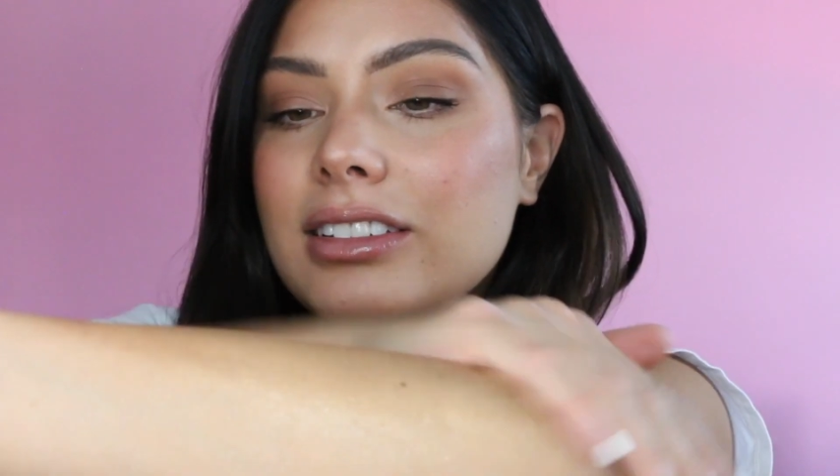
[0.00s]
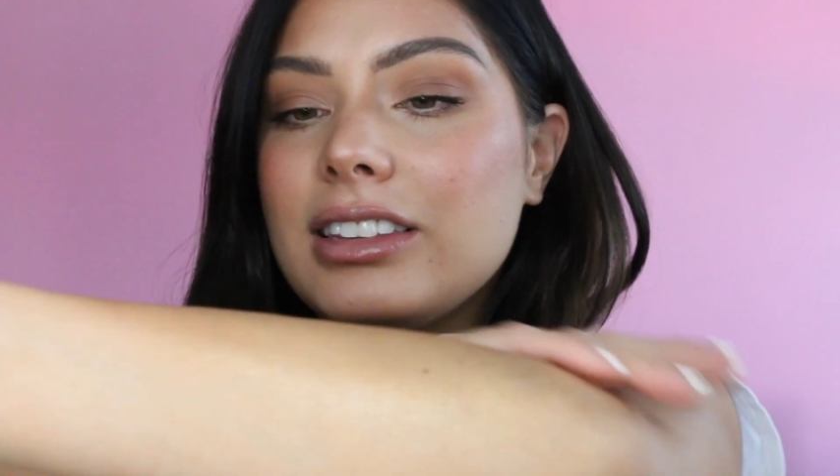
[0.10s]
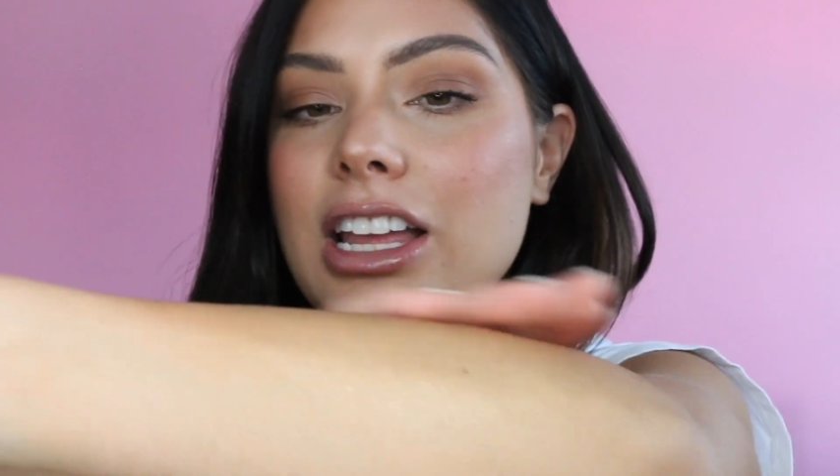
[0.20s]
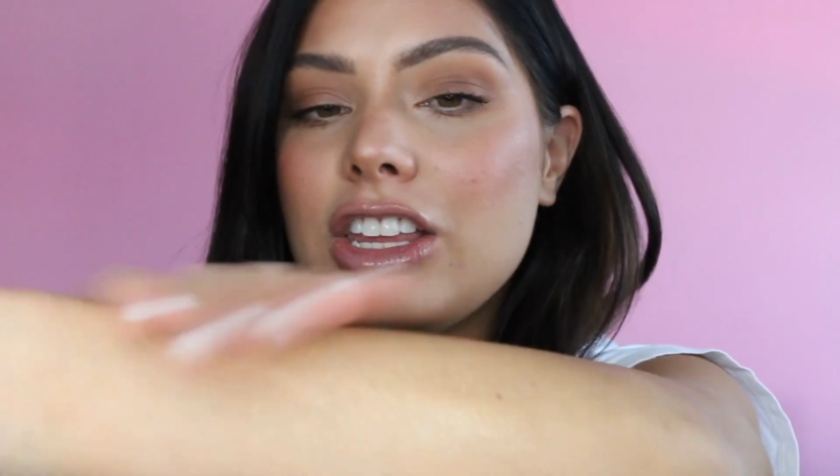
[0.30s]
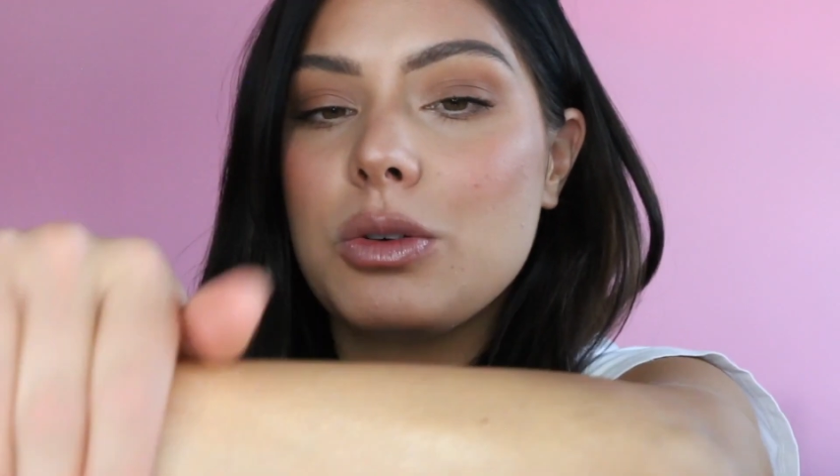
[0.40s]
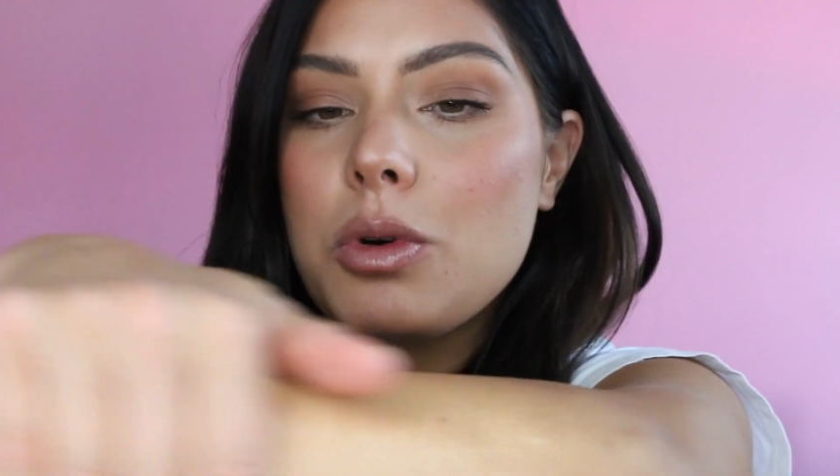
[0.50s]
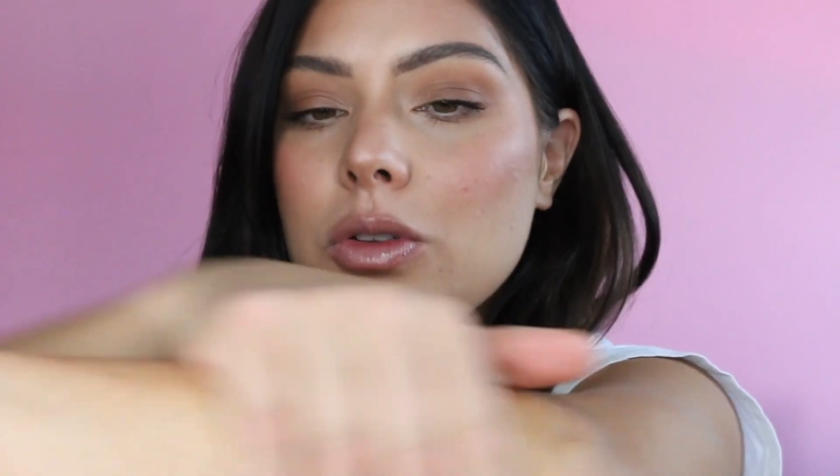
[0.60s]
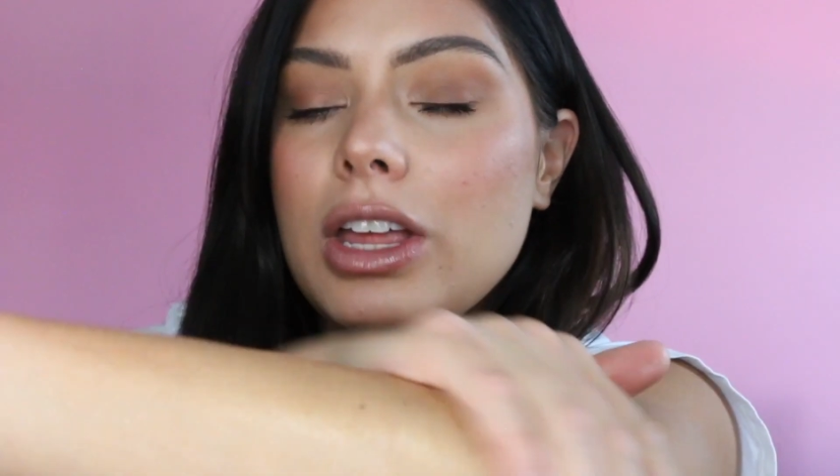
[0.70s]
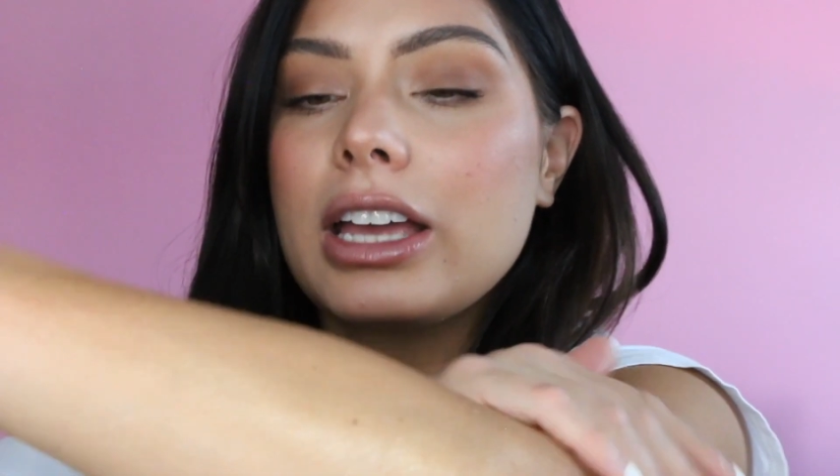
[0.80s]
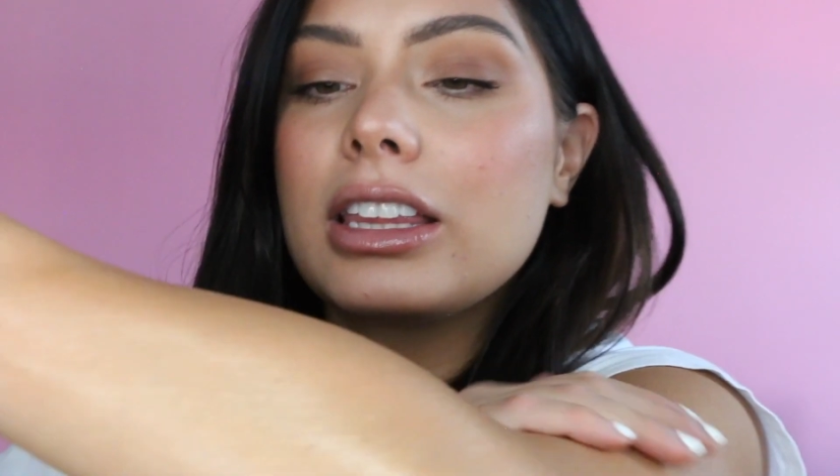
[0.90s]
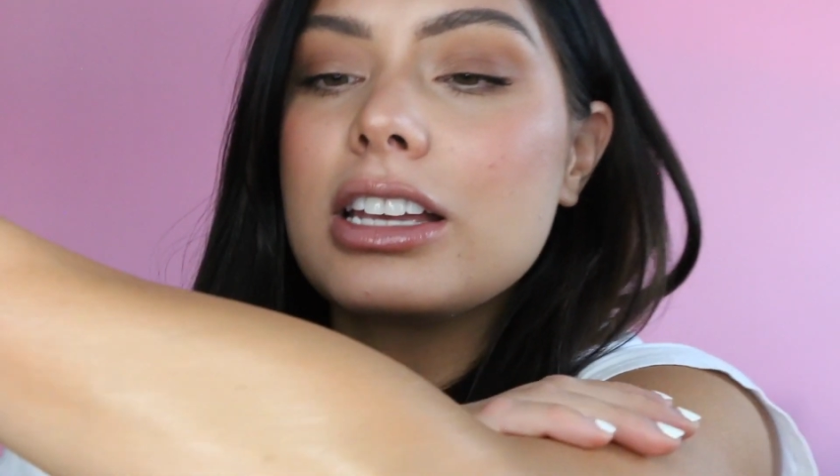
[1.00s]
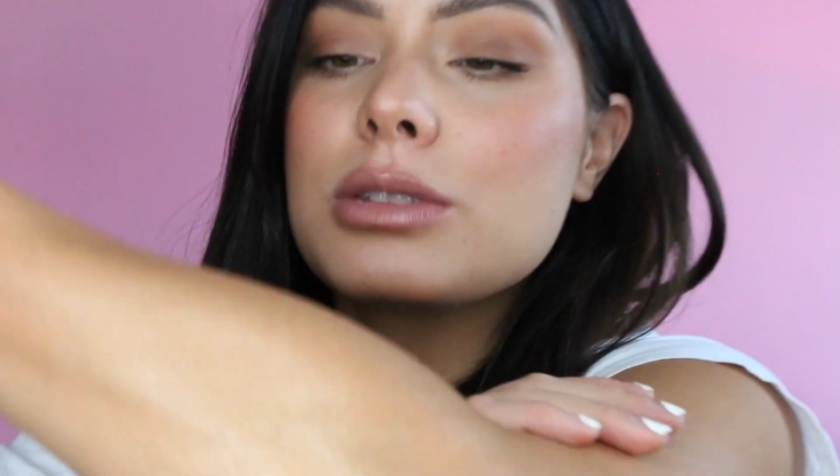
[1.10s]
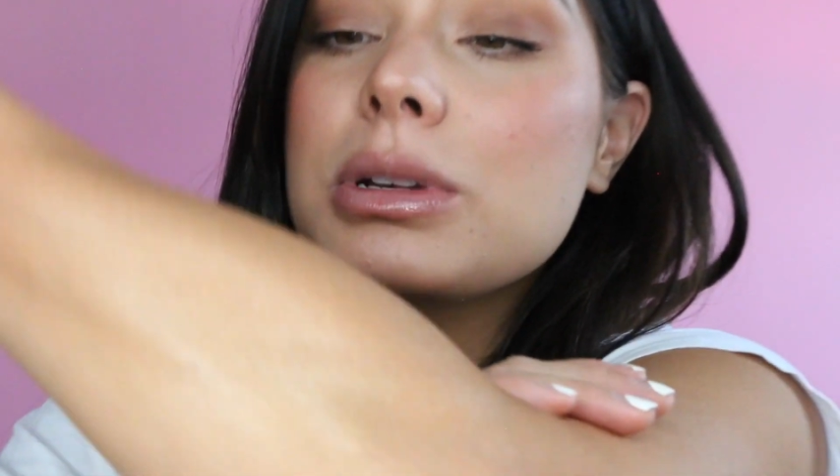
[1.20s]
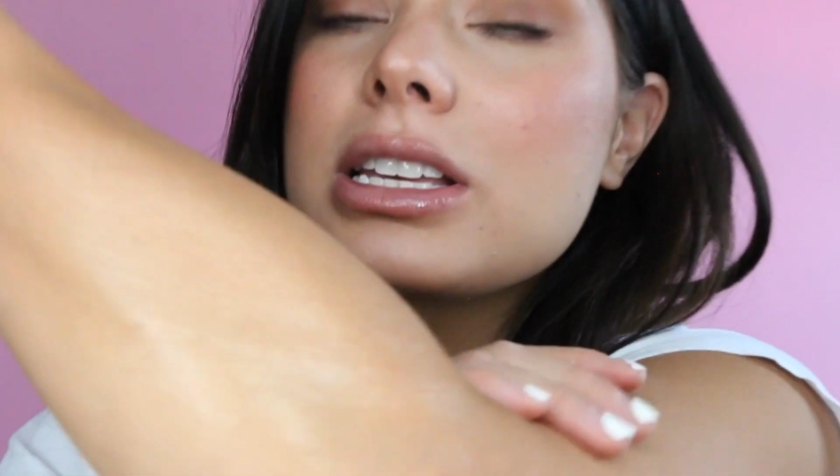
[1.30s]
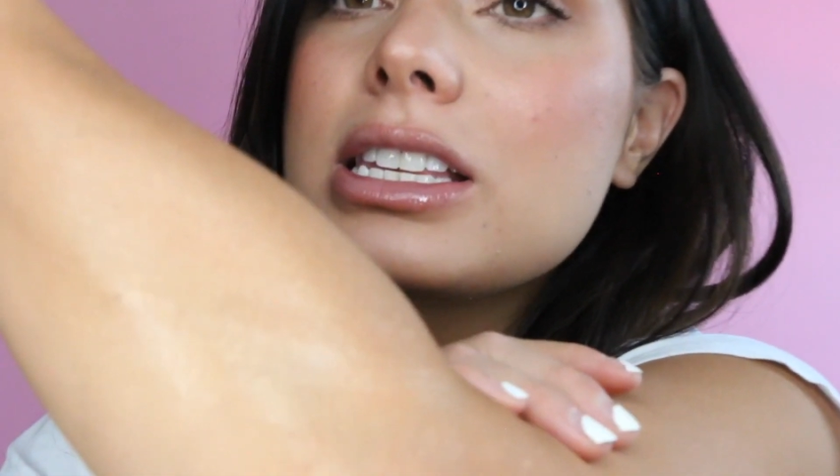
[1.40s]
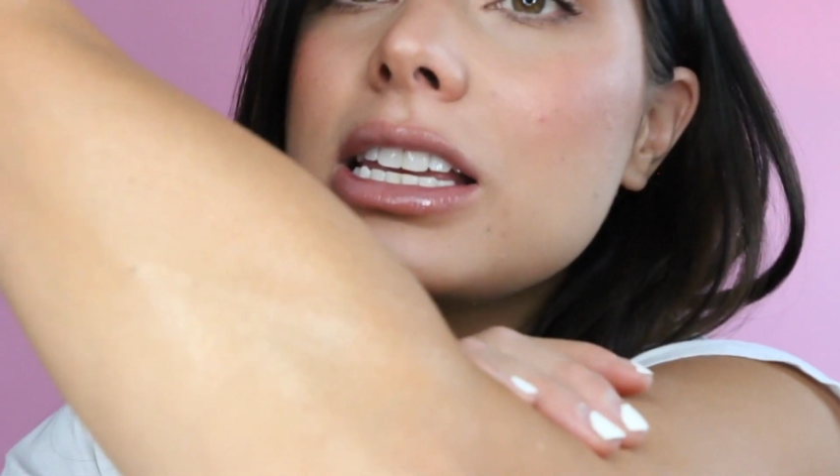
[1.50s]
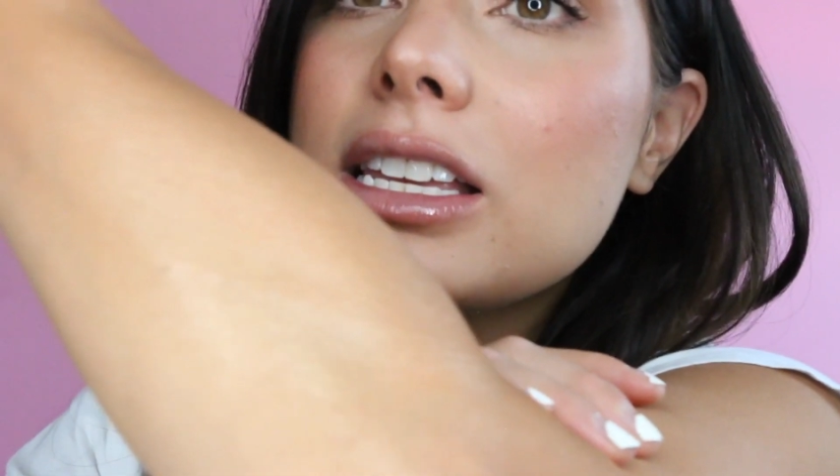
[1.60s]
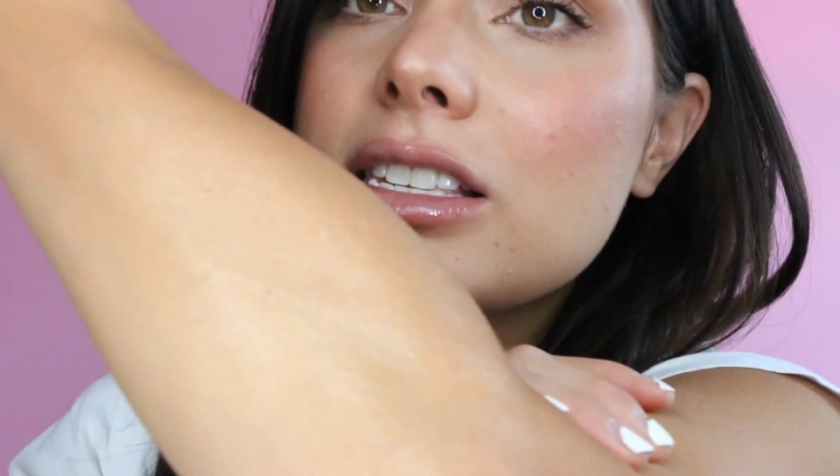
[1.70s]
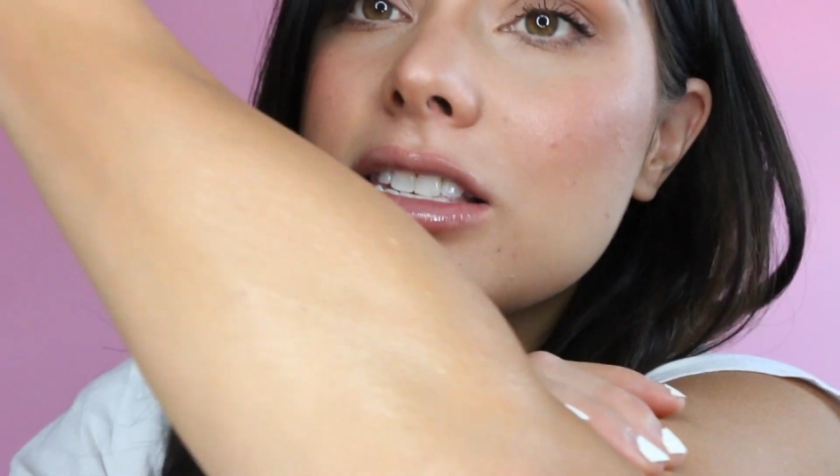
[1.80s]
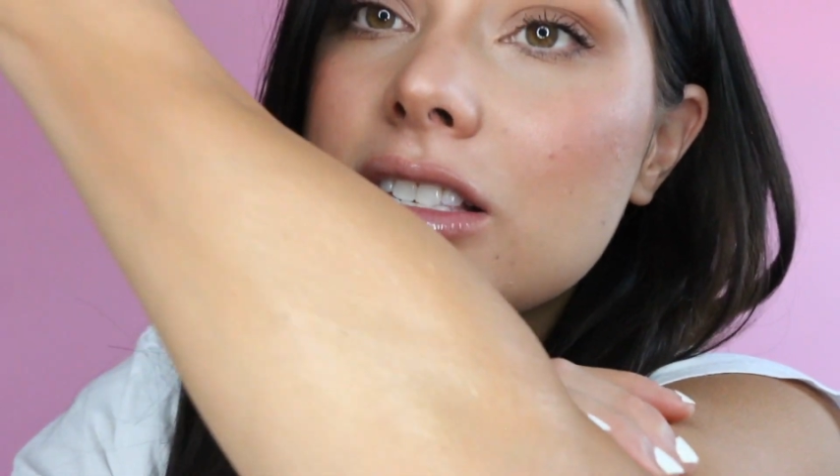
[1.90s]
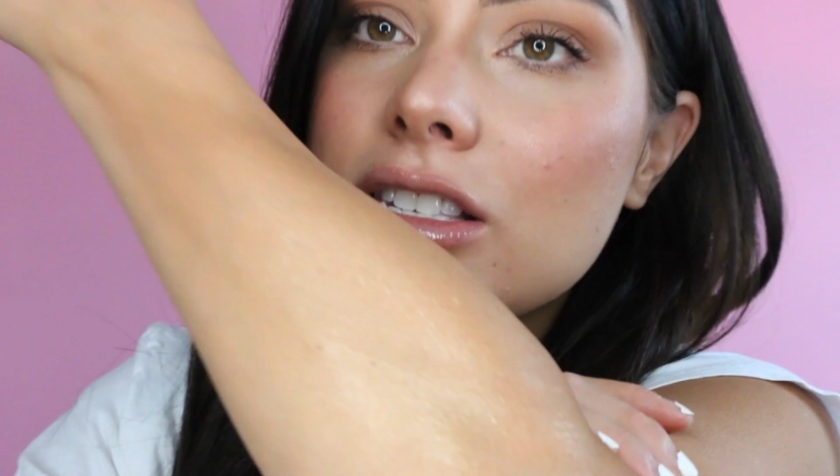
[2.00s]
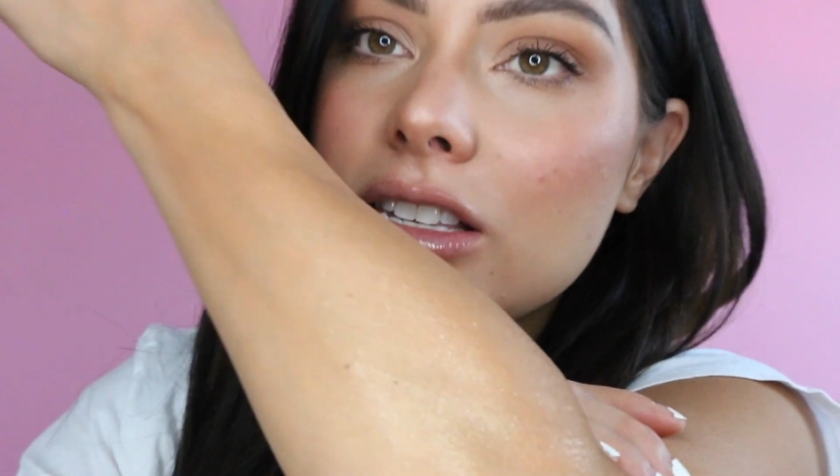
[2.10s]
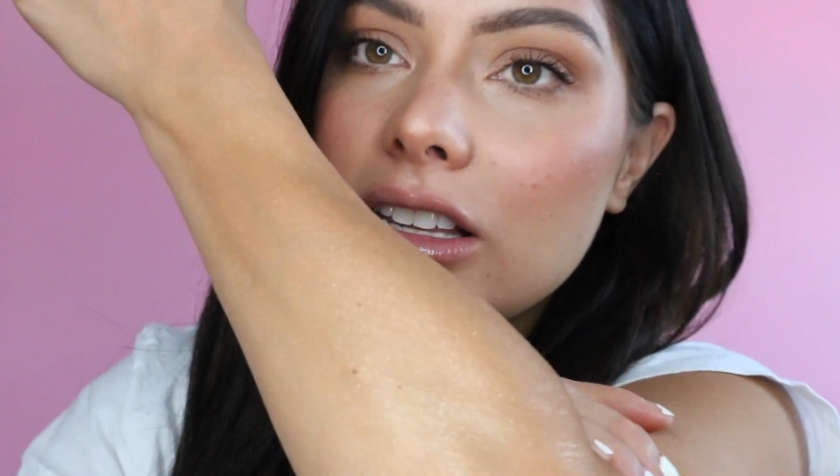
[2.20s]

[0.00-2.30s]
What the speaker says: then you won't like this because it is